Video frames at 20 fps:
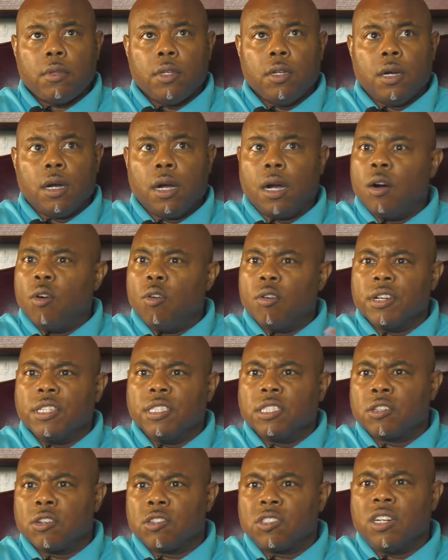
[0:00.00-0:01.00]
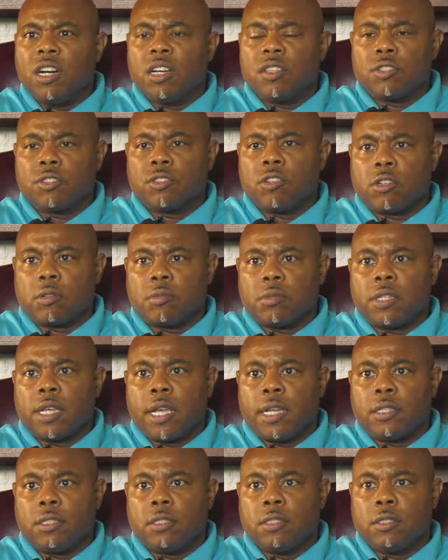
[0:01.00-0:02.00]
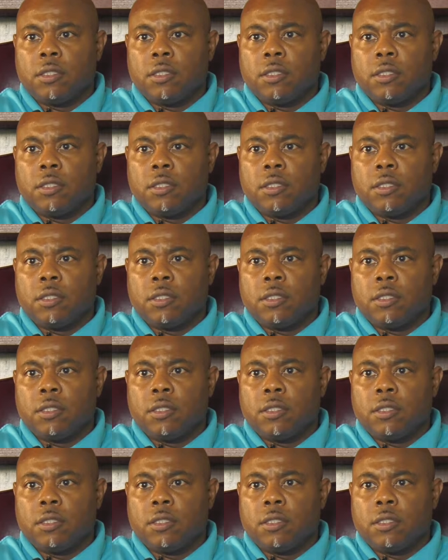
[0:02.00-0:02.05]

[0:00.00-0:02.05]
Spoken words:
Or in certain other circumstances,